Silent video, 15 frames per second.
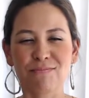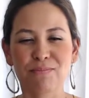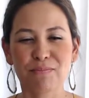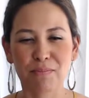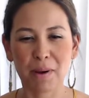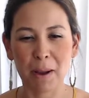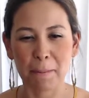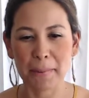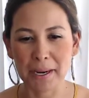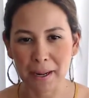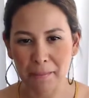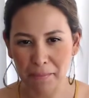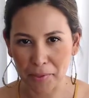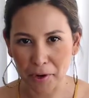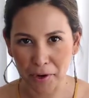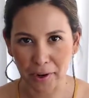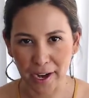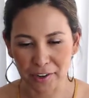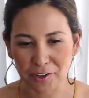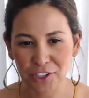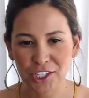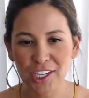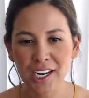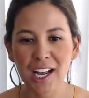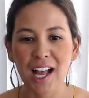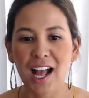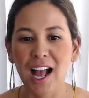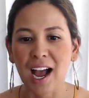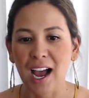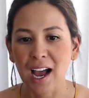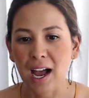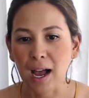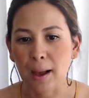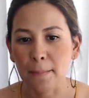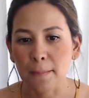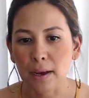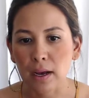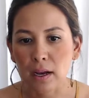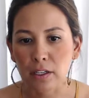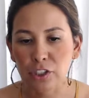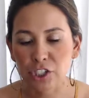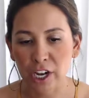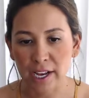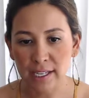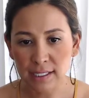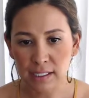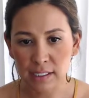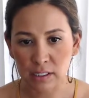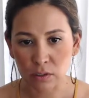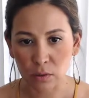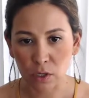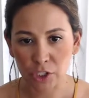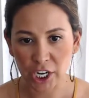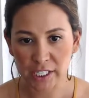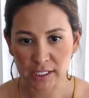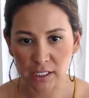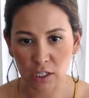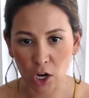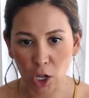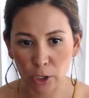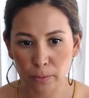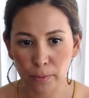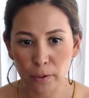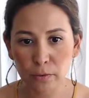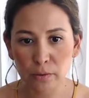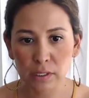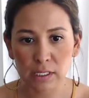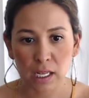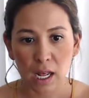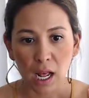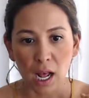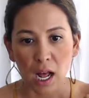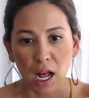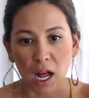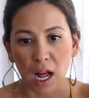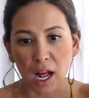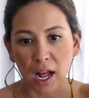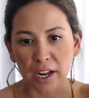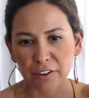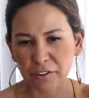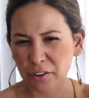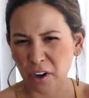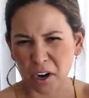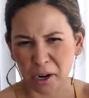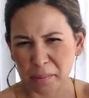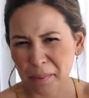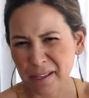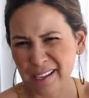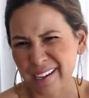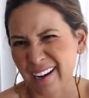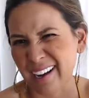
pumping up their energy. Chest, so chest and collarbones, under the armpit.